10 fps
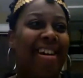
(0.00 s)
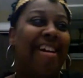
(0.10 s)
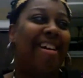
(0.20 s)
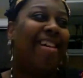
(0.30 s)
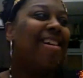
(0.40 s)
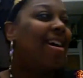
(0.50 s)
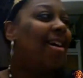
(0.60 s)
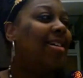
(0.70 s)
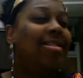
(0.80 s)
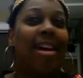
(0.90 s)
yeah,
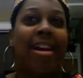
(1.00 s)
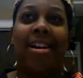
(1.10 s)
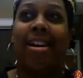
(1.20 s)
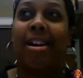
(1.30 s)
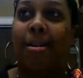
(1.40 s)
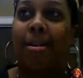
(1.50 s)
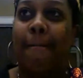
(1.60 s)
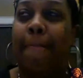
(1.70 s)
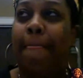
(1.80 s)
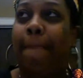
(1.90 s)
it's like
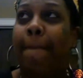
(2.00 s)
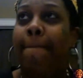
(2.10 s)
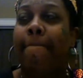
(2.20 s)
at